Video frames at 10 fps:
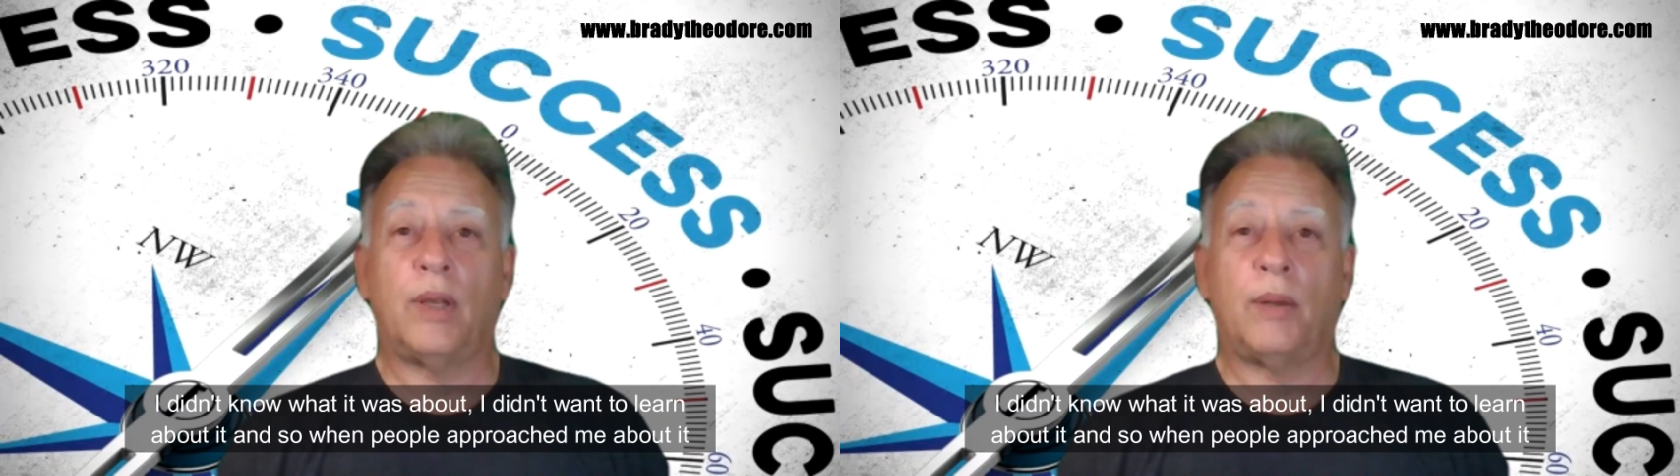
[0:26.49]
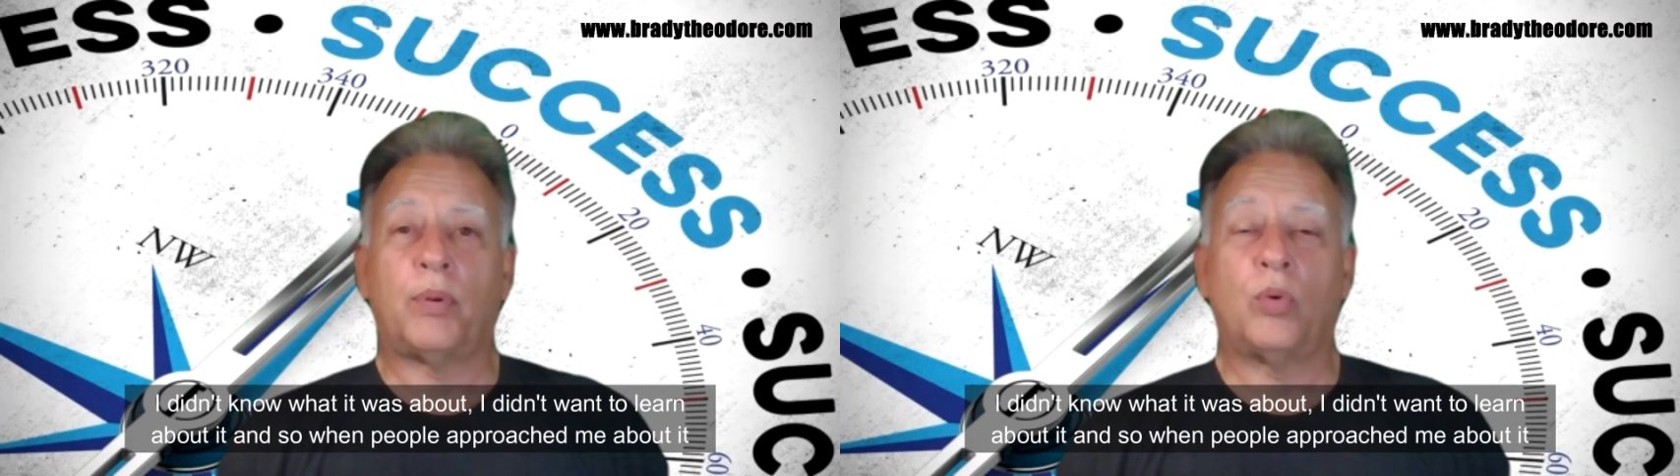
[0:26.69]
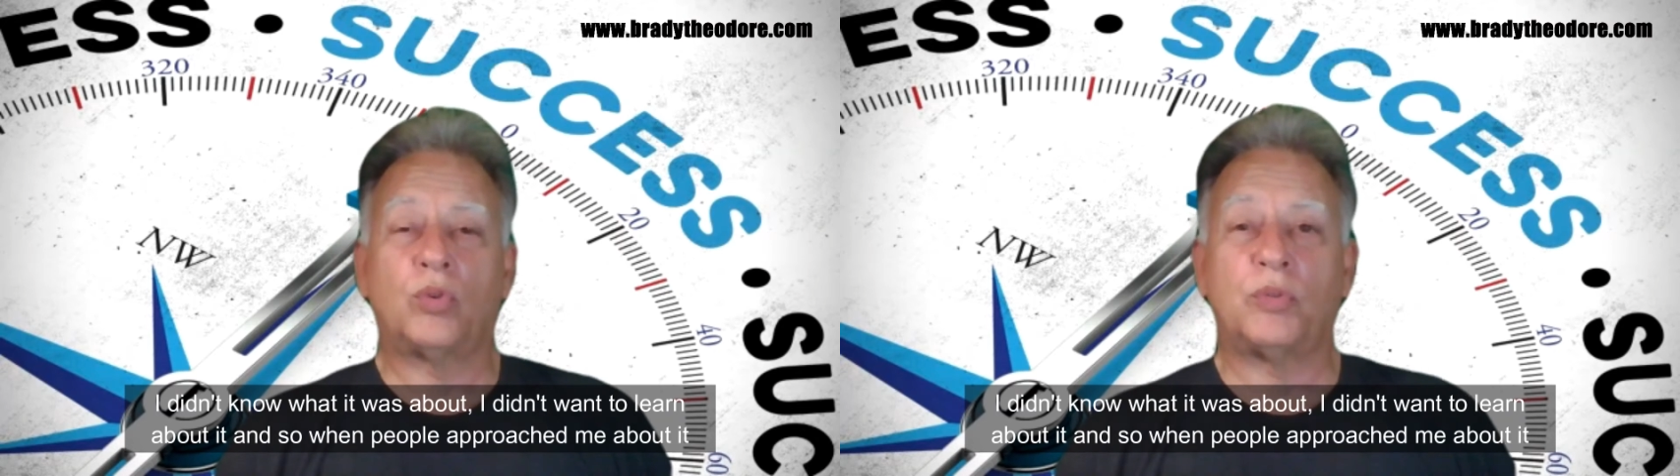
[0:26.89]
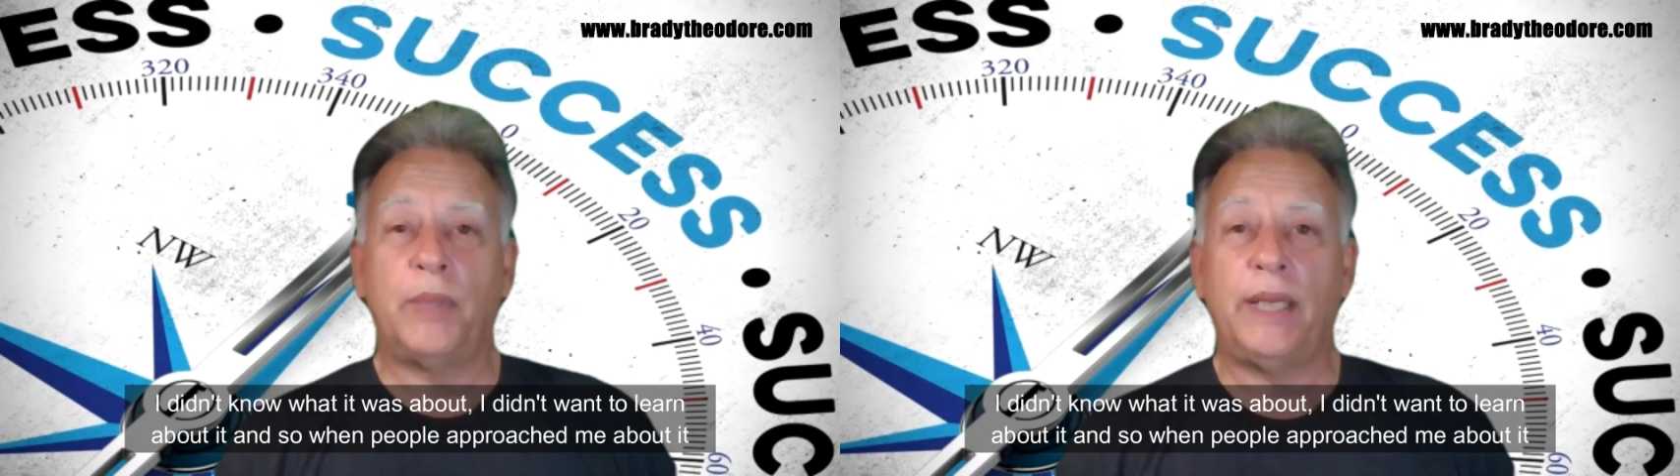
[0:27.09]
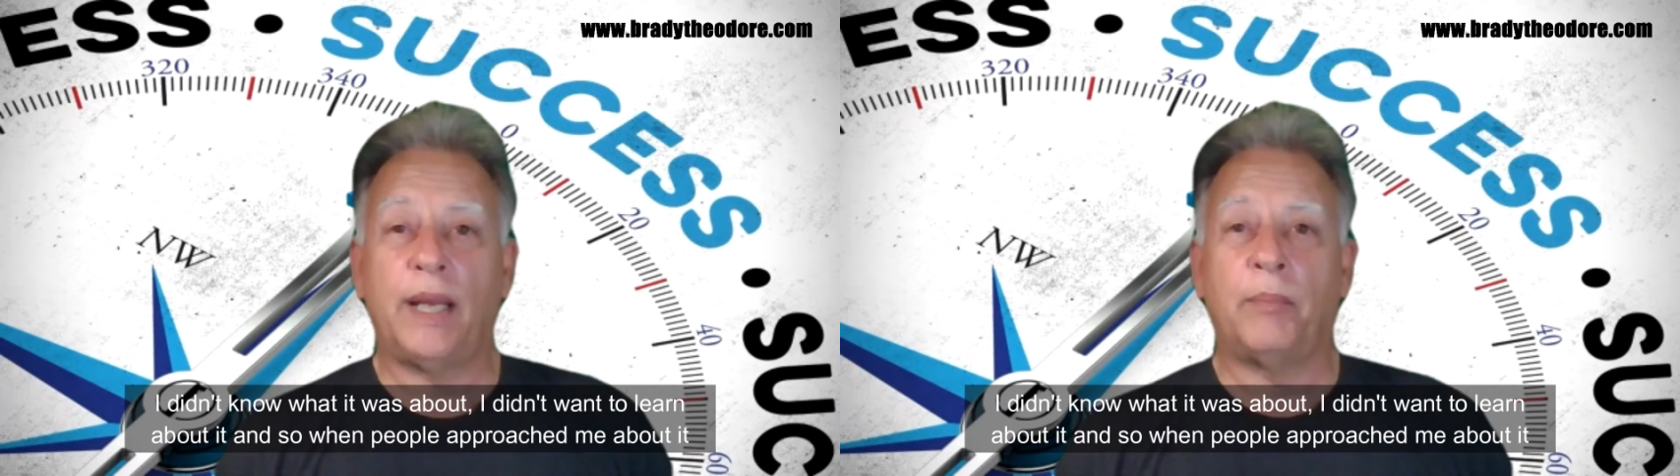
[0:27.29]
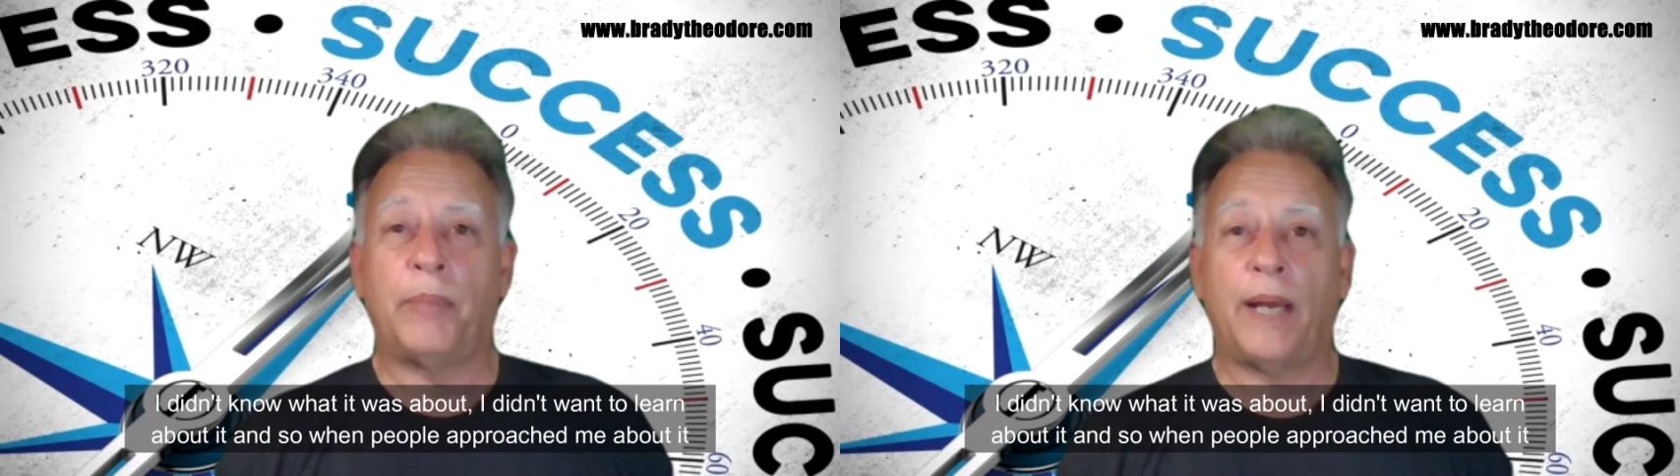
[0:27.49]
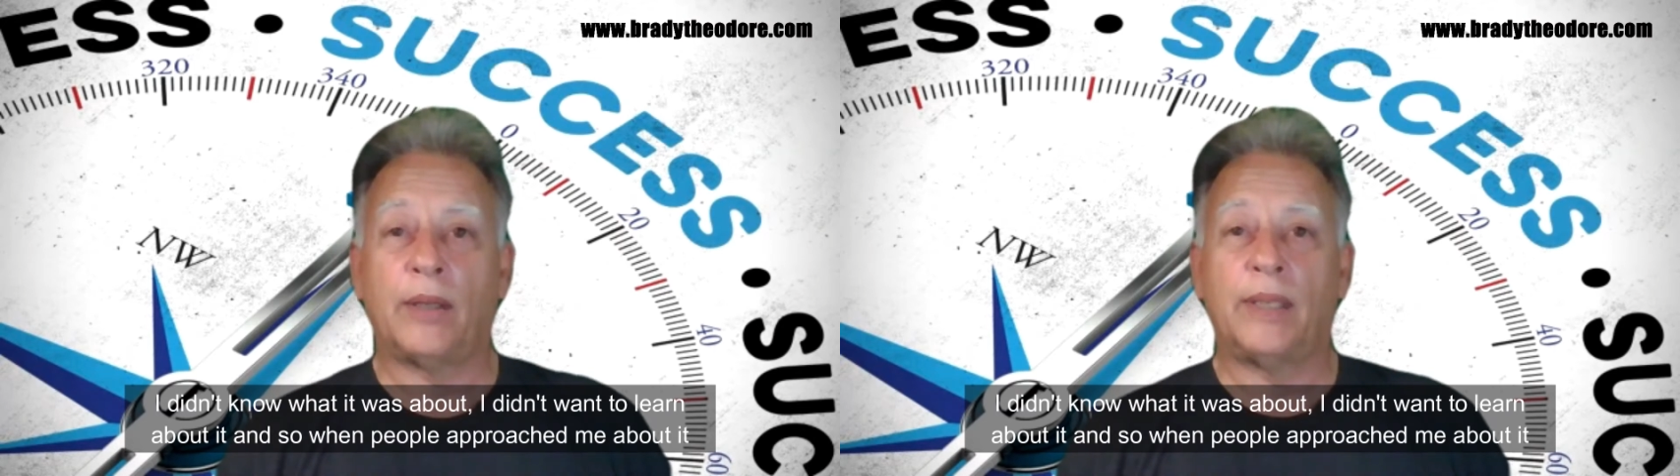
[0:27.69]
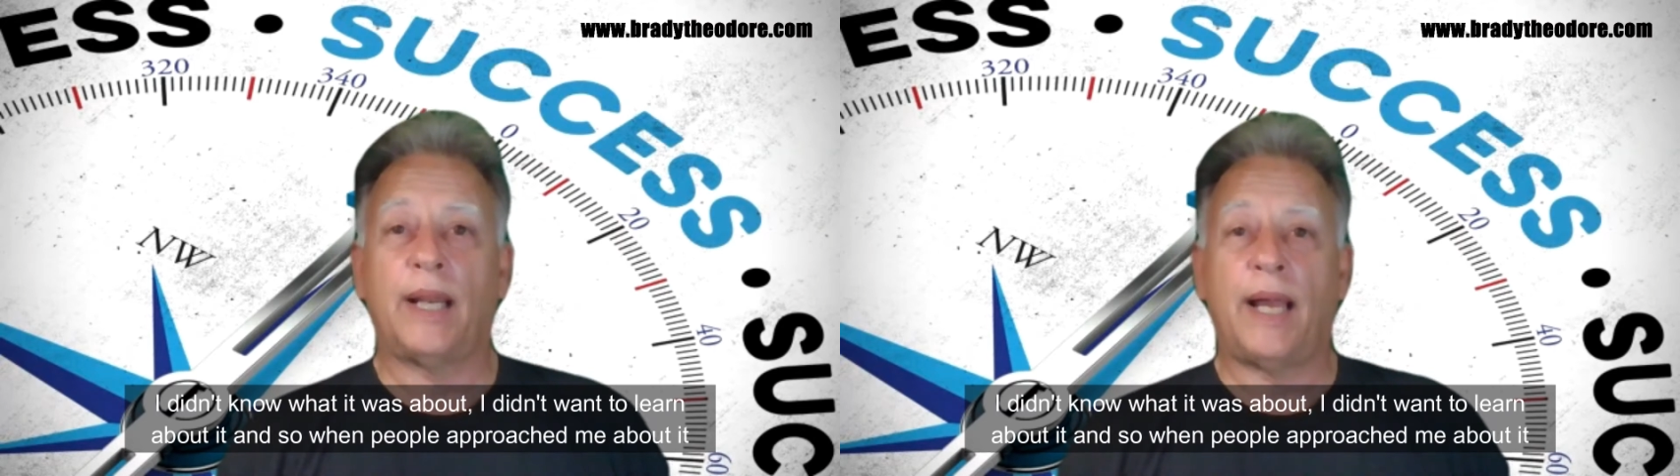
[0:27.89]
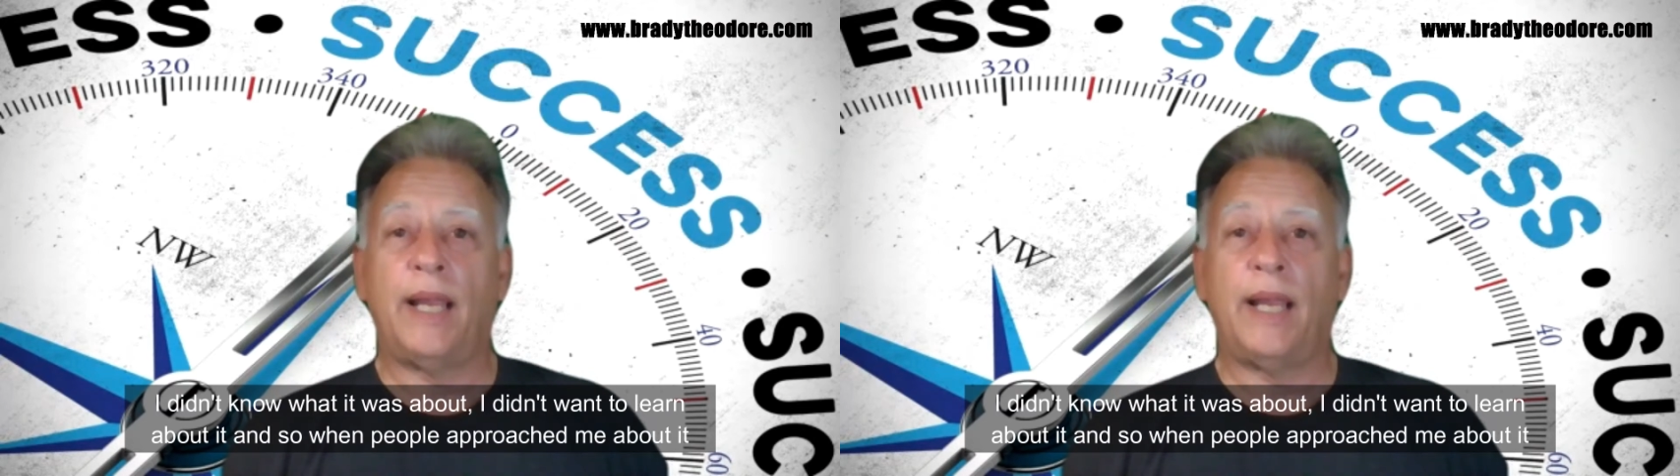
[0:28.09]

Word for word: approached me about it,